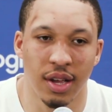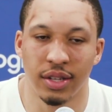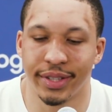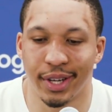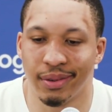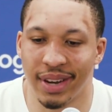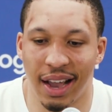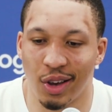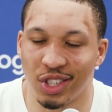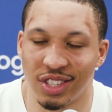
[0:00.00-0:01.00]
So
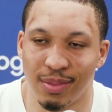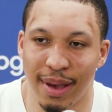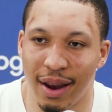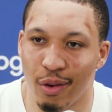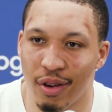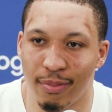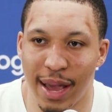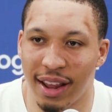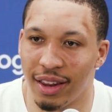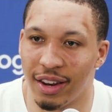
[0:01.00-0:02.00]
now it's just a matter of
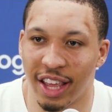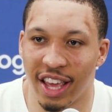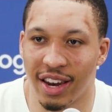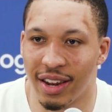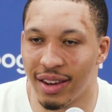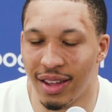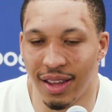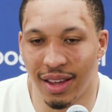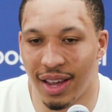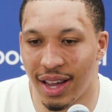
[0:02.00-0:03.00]
battling again
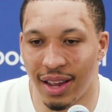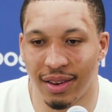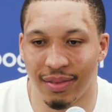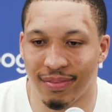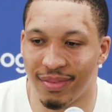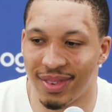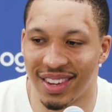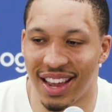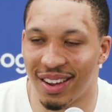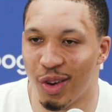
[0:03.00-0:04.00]
and
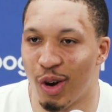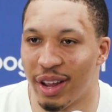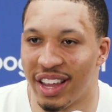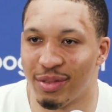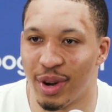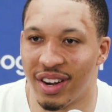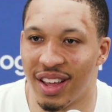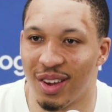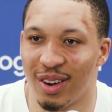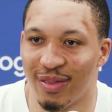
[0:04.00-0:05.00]
kind of going against one
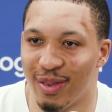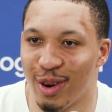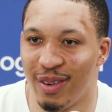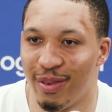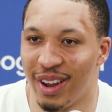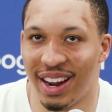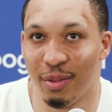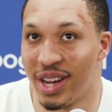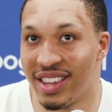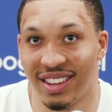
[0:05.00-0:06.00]
another for like,
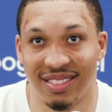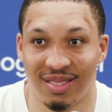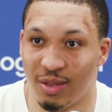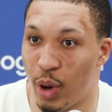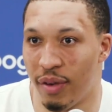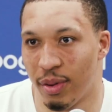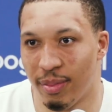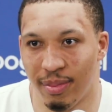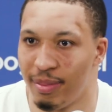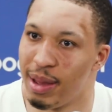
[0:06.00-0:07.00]
what, the 12 or
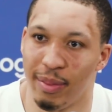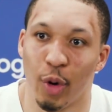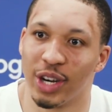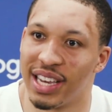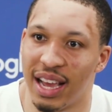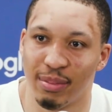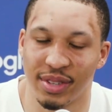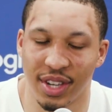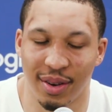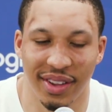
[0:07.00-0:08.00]
maybe more
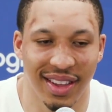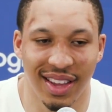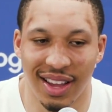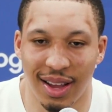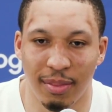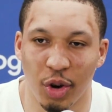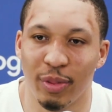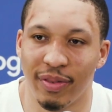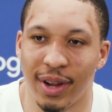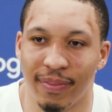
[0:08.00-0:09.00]
times. So it'll
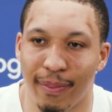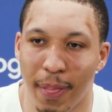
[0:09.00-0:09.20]
be fun.